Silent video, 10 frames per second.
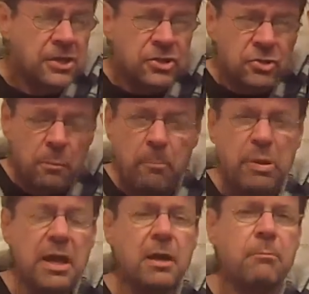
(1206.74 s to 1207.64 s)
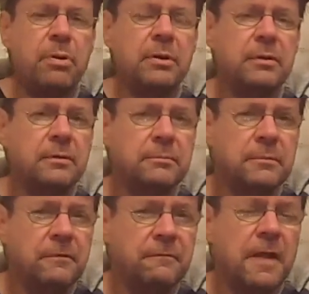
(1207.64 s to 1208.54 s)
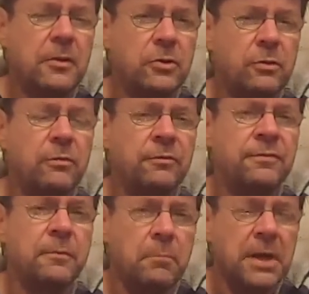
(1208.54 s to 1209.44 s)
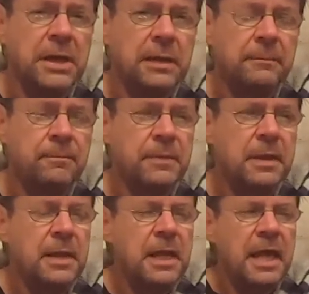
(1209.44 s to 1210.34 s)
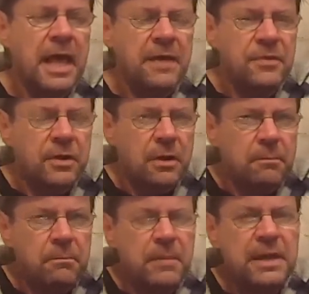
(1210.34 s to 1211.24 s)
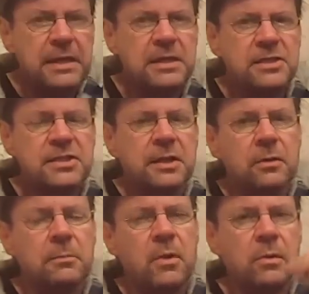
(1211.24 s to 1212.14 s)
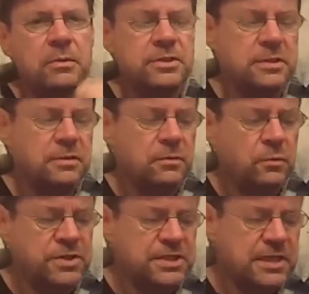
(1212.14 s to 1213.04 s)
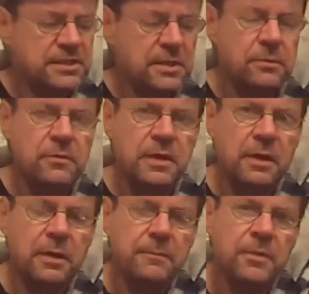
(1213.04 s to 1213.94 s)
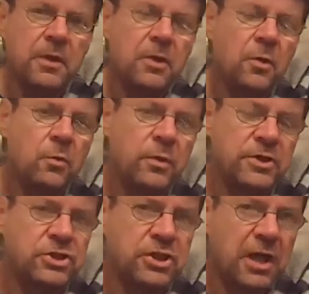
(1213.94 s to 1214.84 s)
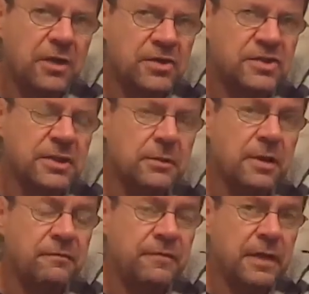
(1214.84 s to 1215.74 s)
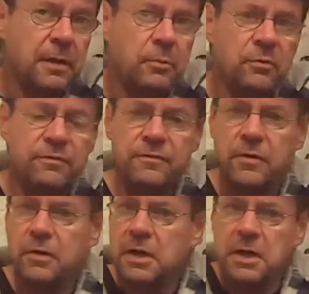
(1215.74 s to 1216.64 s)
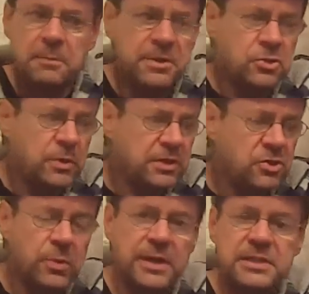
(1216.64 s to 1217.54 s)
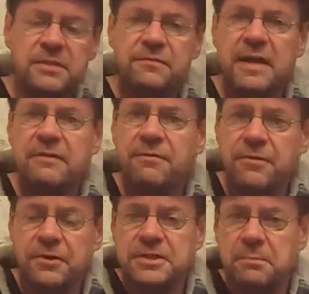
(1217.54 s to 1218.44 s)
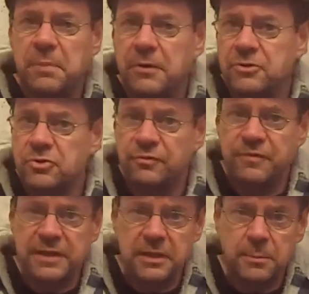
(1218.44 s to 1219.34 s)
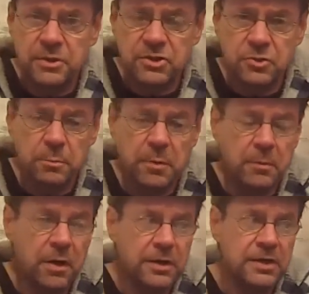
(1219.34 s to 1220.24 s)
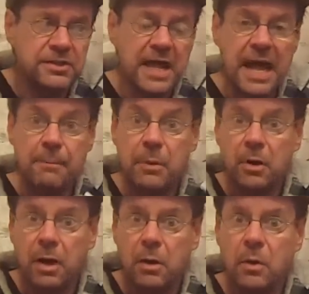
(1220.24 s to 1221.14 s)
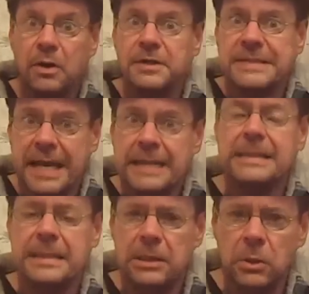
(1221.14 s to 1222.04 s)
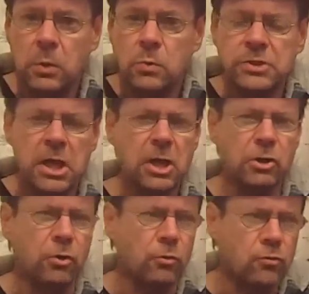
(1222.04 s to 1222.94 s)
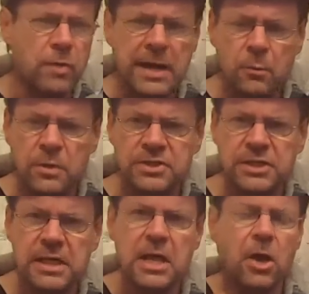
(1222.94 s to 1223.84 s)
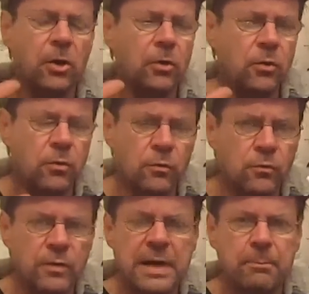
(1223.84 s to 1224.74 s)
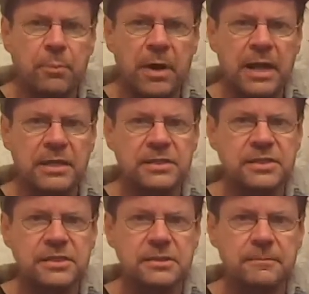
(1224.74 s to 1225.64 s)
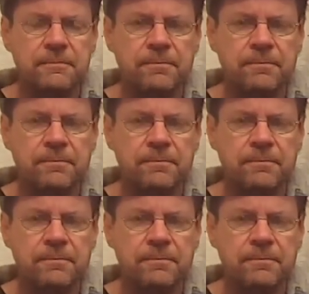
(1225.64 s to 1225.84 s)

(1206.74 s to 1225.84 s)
Superb value for money. And there are many single malt whiskies out there which are still available for between twenty-five, thirty pounds. You'll find them in supermarkets. Aberlour, ten year old, great whisky, great price.